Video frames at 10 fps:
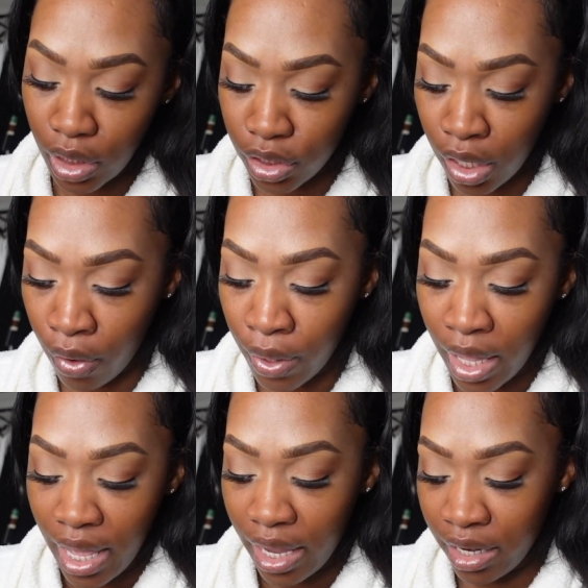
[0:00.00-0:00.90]
So
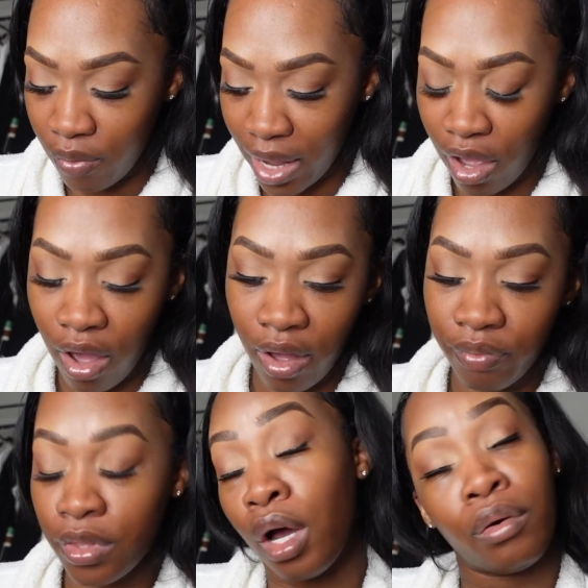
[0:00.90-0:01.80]
anyway, y'all,
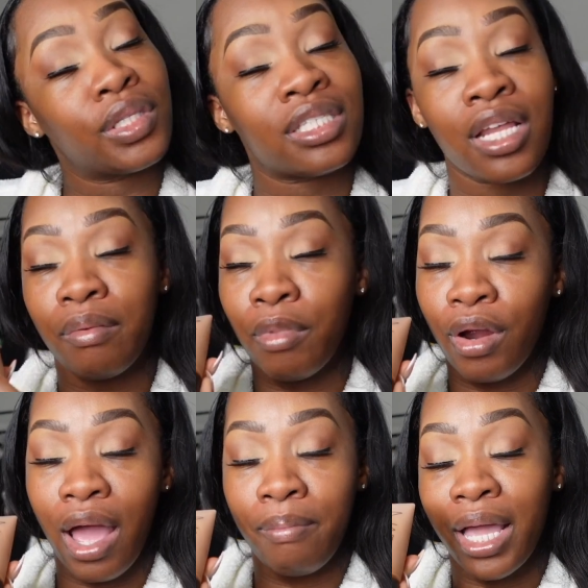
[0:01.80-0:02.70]
no, this is not in
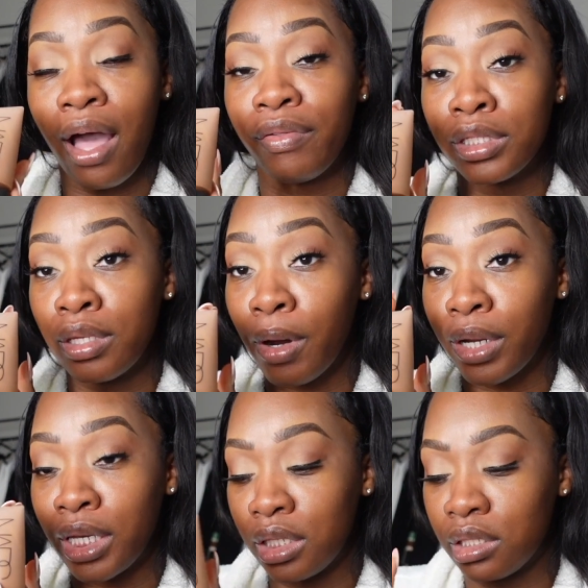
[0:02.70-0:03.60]
Macau, this is in
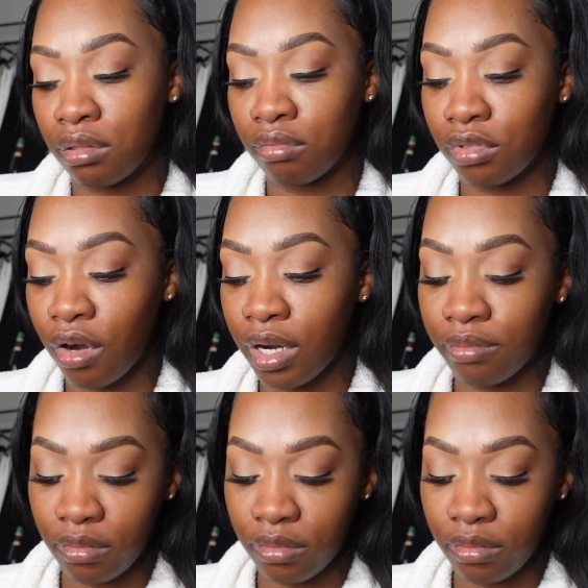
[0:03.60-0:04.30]
Marquise, sorry.